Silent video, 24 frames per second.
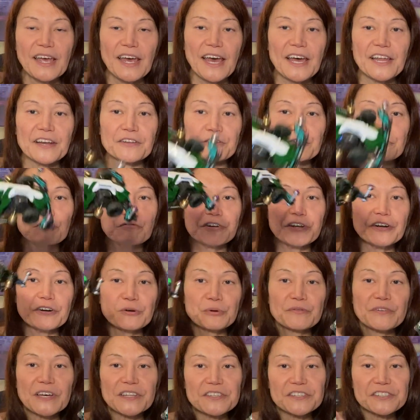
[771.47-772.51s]
And on the rear,
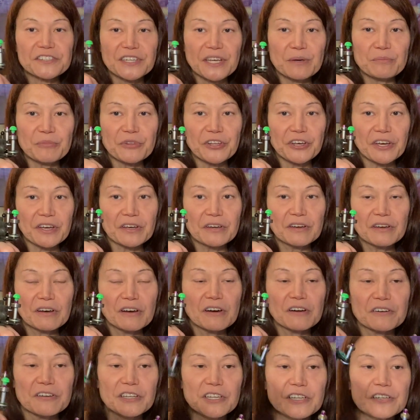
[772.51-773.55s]
we've got the same thing
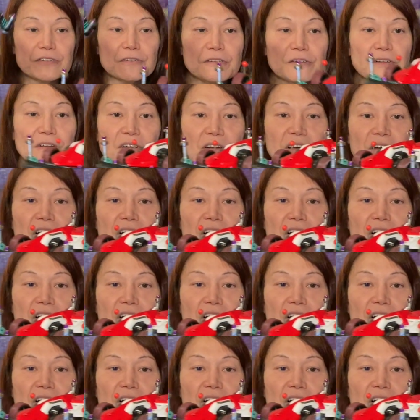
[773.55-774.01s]
on Eagle.